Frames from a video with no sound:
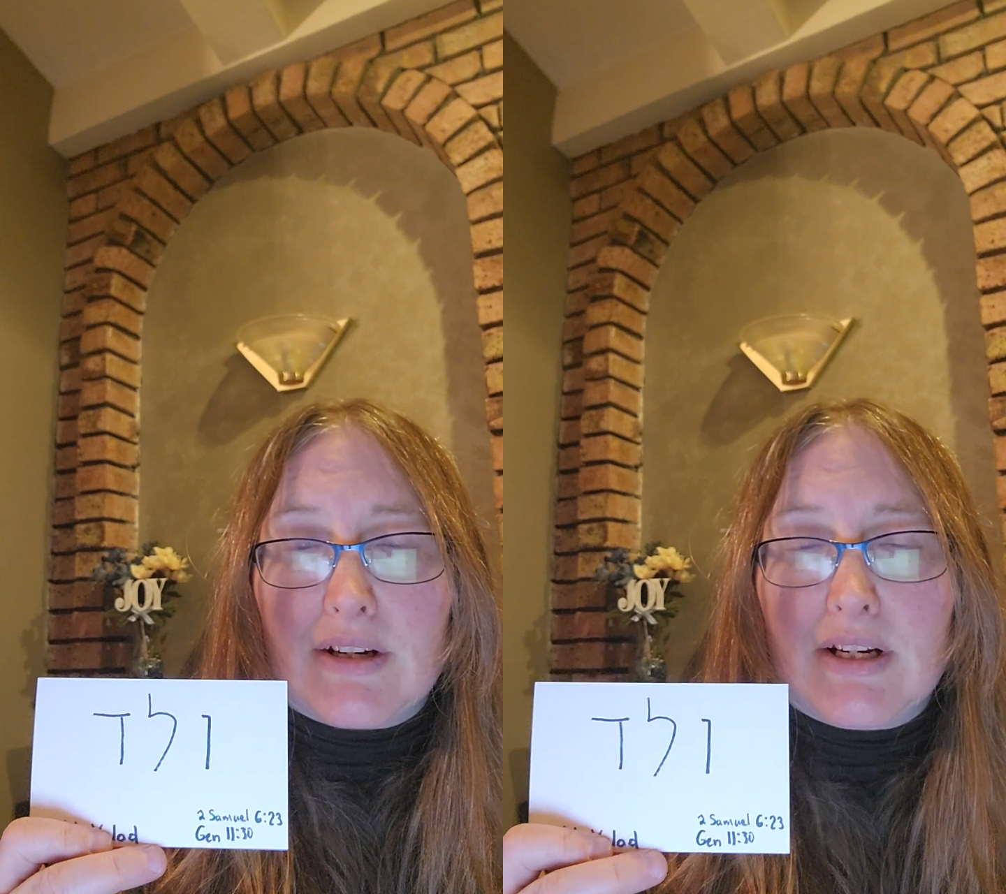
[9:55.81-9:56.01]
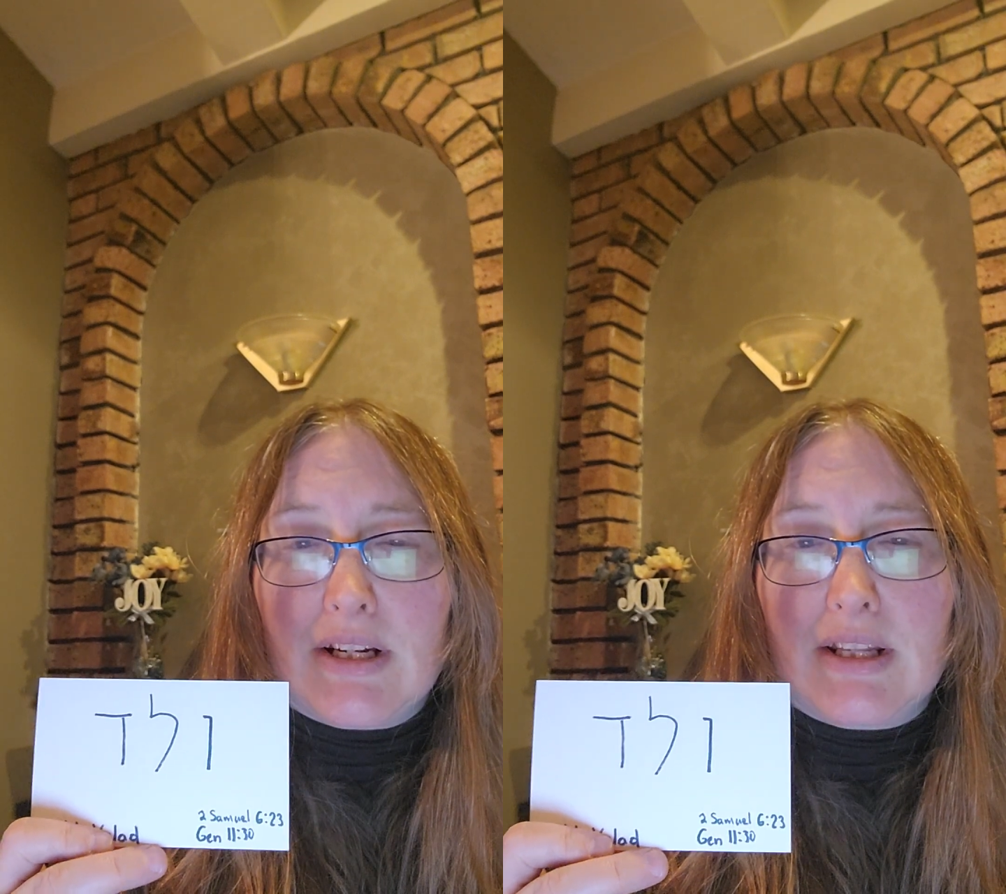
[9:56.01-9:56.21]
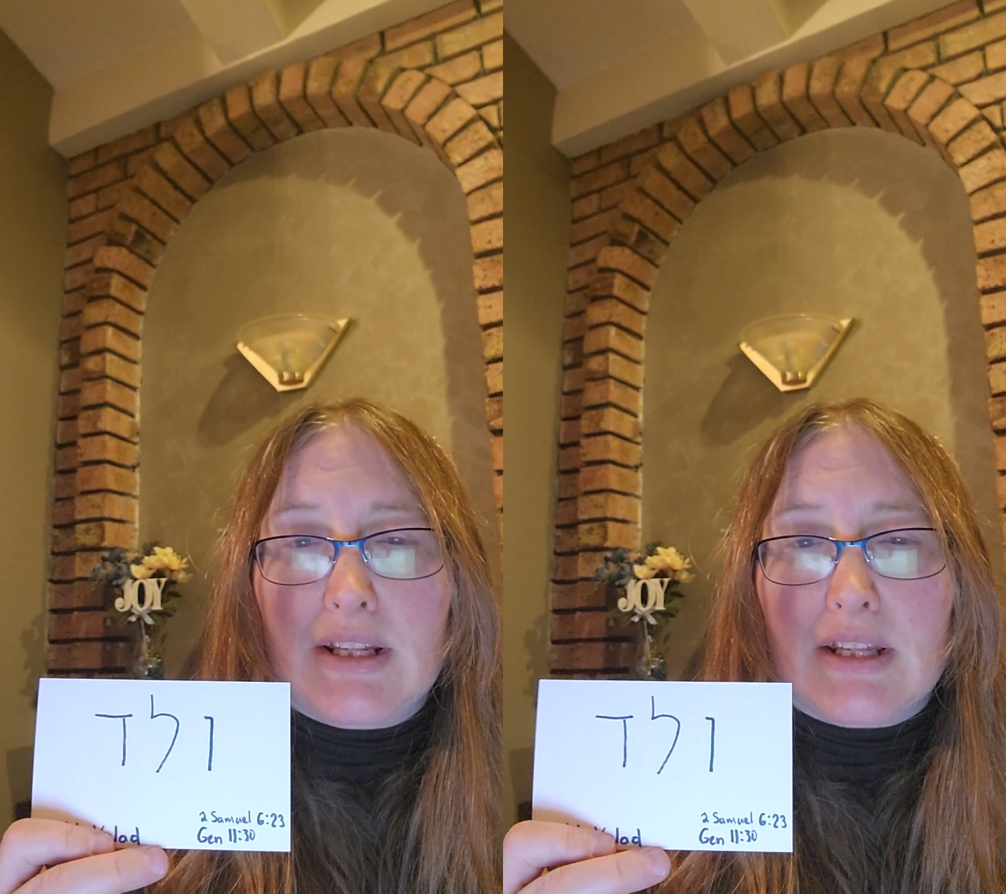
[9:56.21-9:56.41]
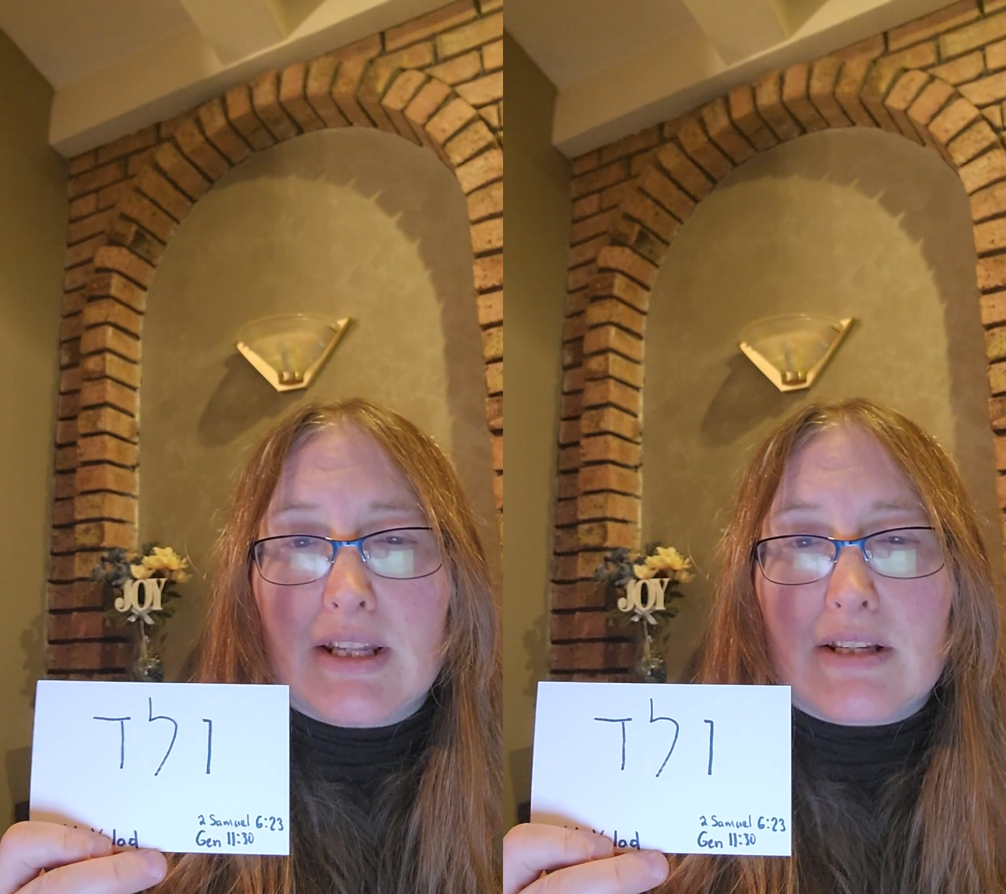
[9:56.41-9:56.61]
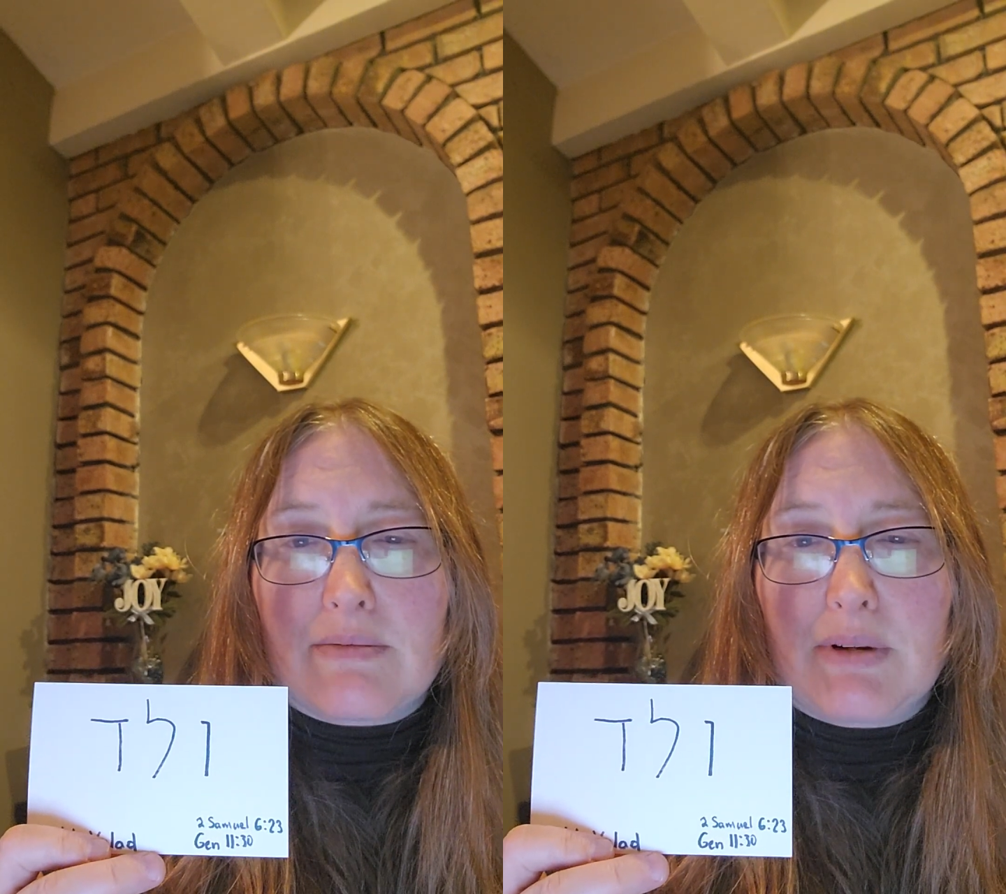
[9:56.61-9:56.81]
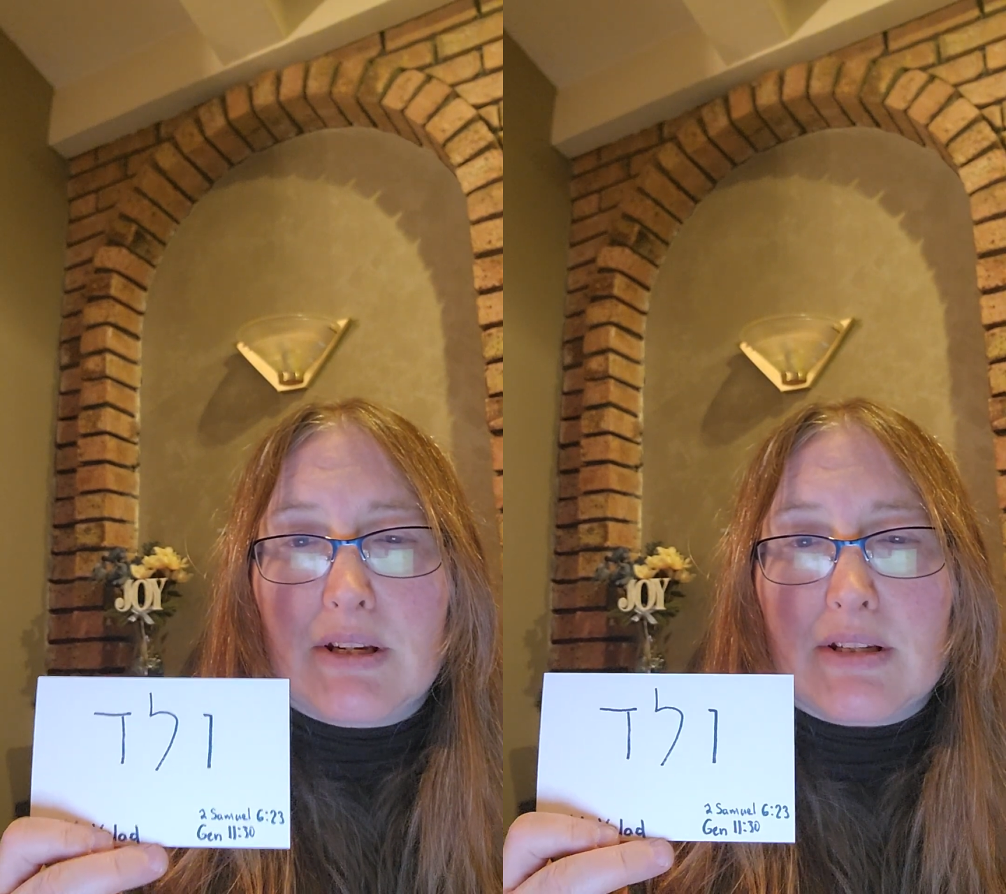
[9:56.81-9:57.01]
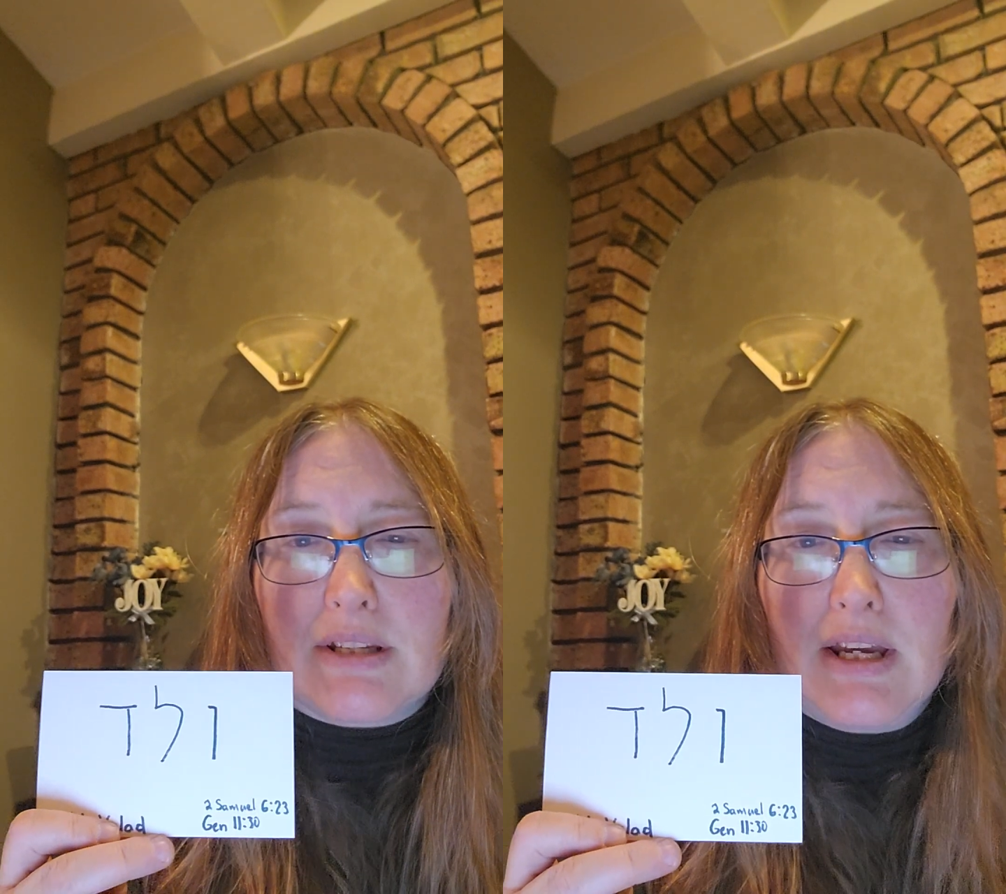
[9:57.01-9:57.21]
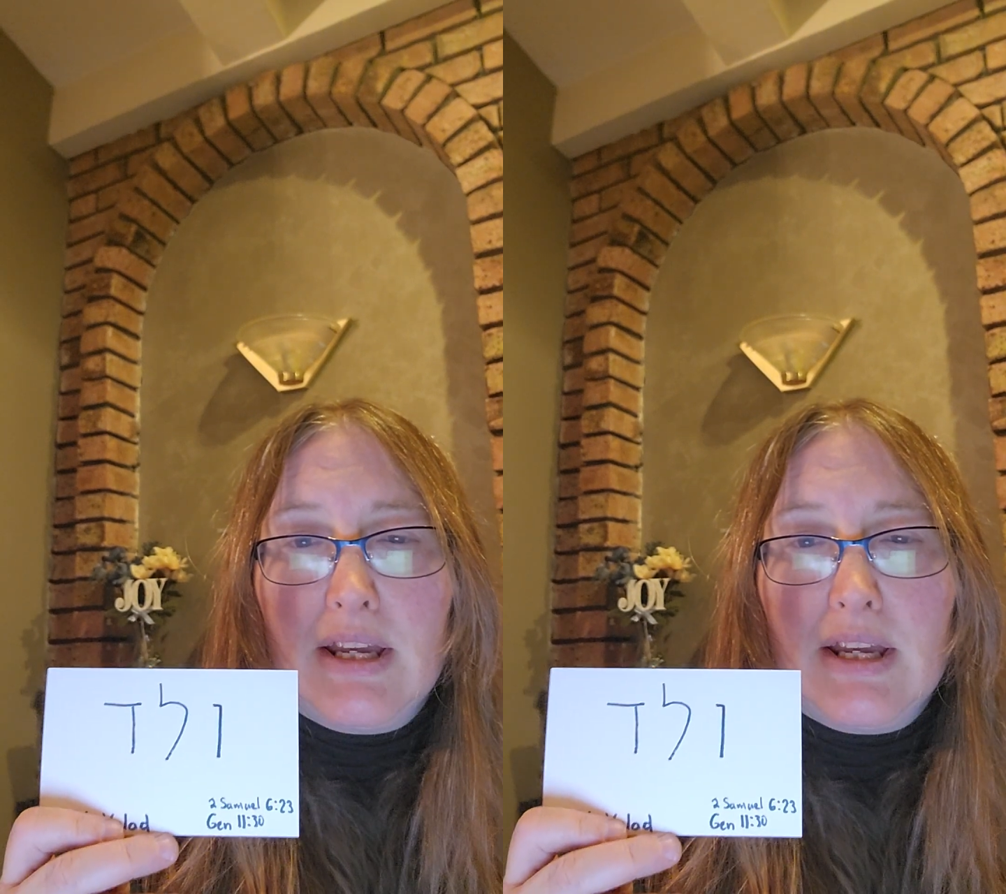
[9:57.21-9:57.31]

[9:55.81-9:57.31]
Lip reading: And I think that that's because